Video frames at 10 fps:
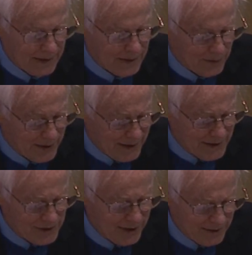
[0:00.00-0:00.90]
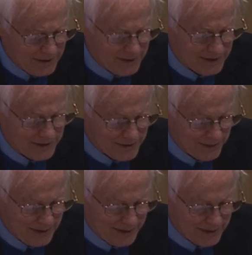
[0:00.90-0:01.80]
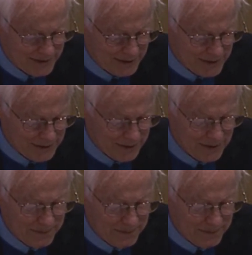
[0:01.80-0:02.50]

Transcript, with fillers: Well, I share Justice O'Connor's concerns,